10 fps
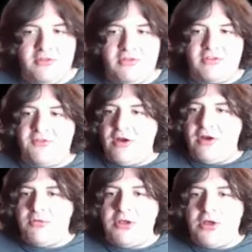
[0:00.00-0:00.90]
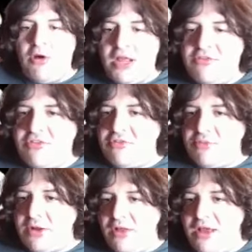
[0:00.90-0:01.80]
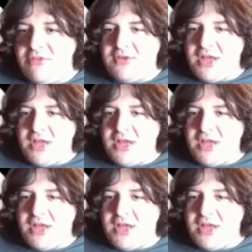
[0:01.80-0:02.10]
Oh, and I just realized I forgot to.